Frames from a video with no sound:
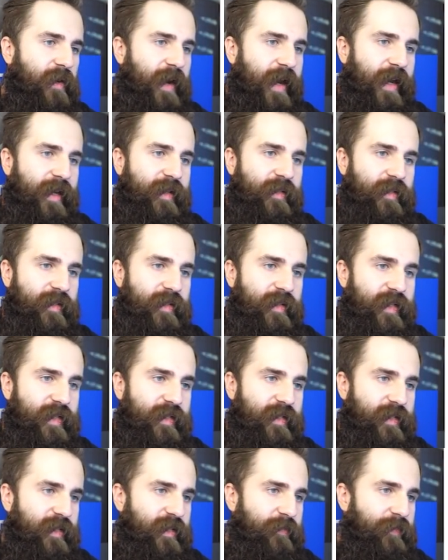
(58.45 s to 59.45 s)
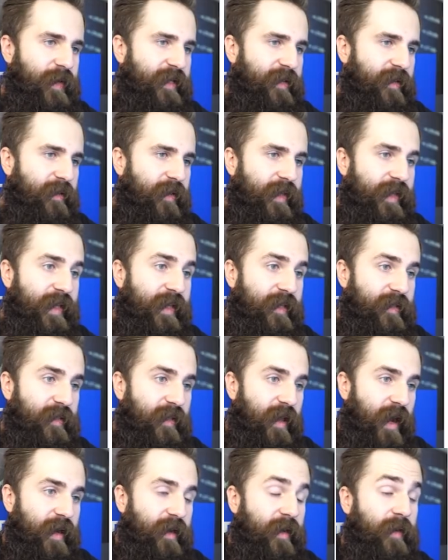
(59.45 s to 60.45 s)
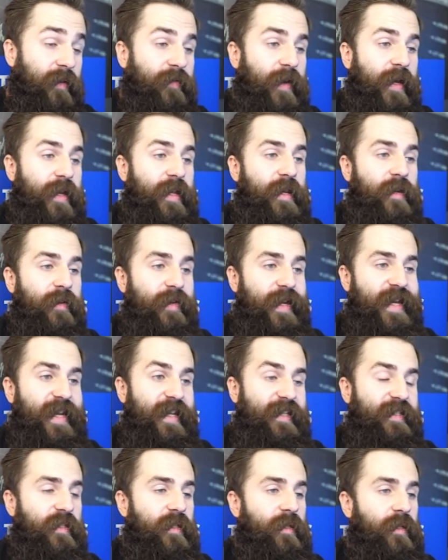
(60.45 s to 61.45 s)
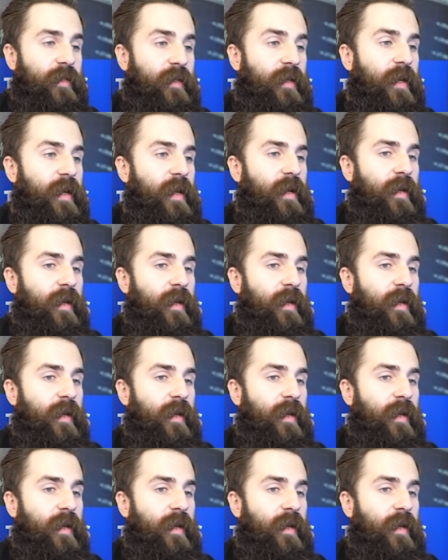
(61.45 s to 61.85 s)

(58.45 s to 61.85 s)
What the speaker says: and this is basically this line right here is the